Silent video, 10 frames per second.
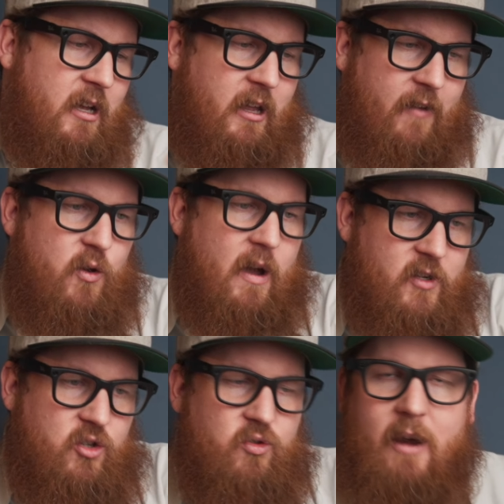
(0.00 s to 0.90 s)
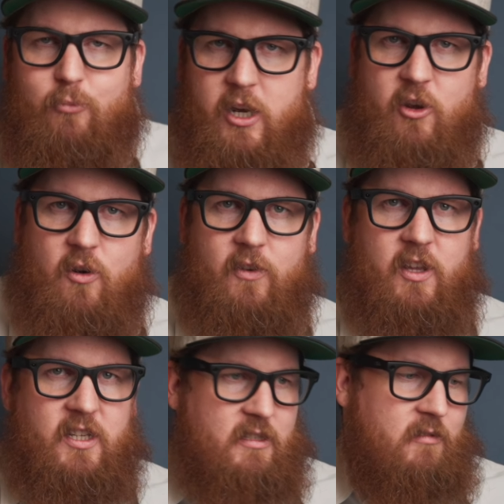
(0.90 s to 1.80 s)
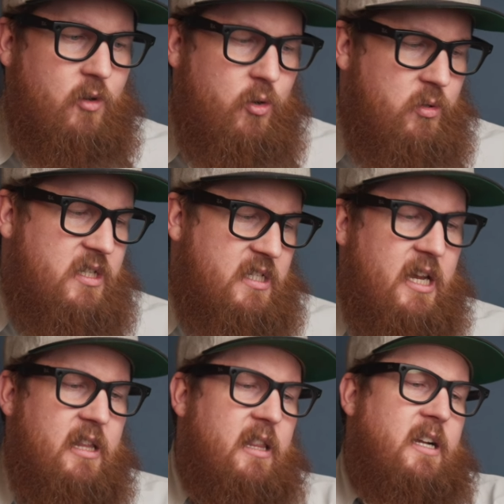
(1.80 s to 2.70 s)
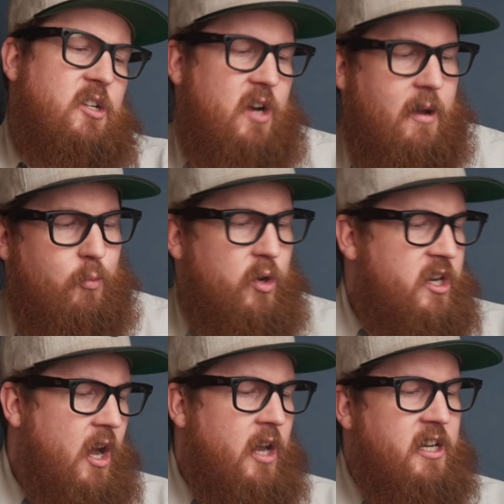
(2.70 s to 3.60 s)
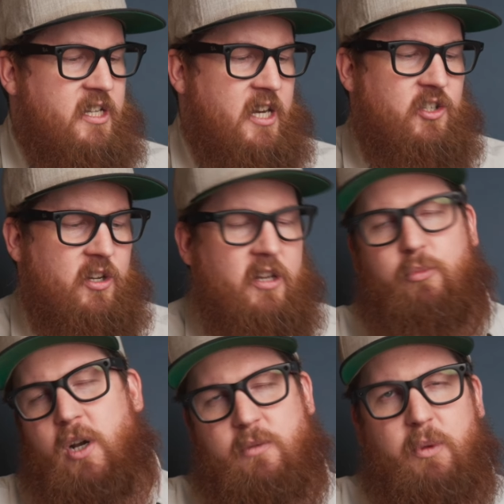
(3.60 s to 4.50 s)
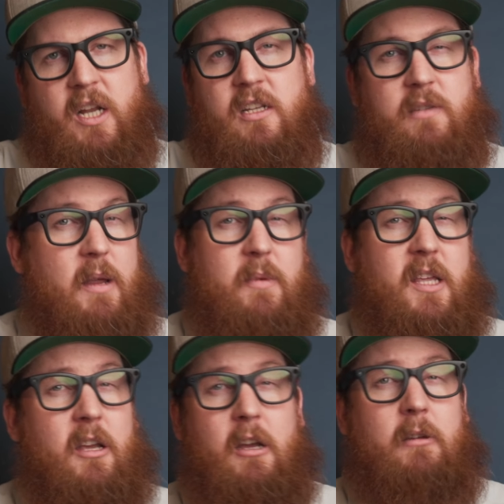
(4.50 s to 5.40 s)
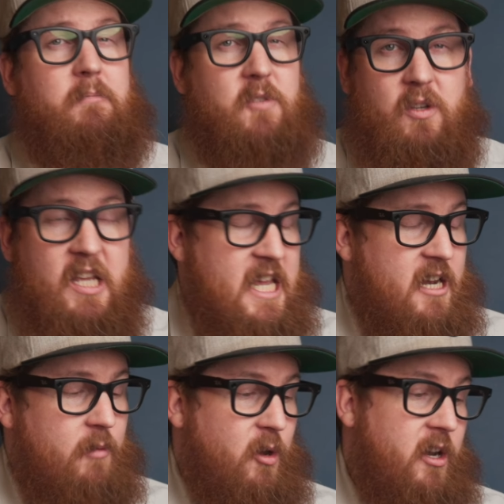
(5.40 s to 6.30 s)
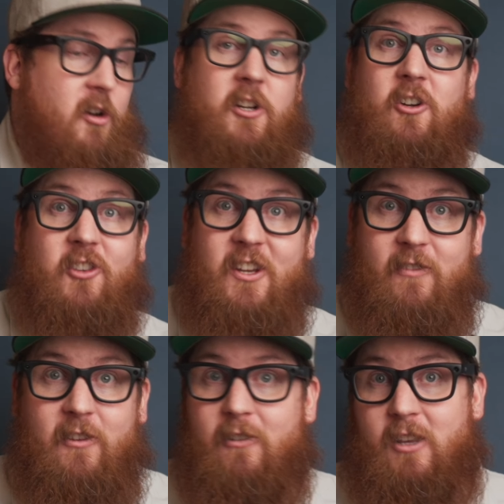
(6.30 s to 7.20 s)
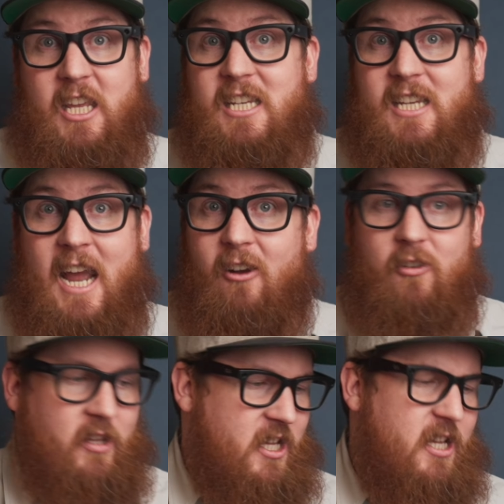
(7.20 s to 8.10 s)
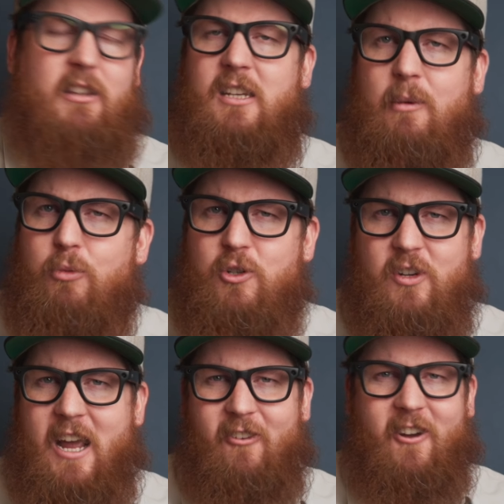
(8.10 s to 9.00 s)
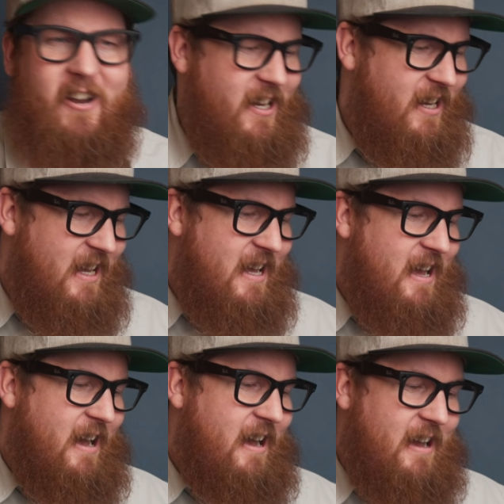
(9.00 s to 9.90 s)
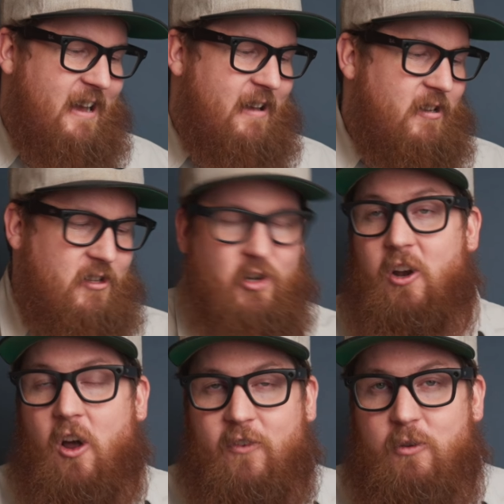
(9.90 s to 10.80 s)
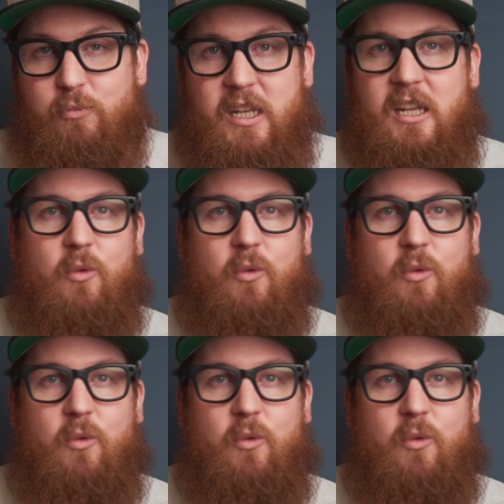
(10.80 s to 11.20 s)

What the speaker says: if you have a strap running over this, who's to say that strap wouldn't unintentionally press buttons, maybe turn the heat up on it, or turn the heat down, or the temperature down on it, turn it off completely,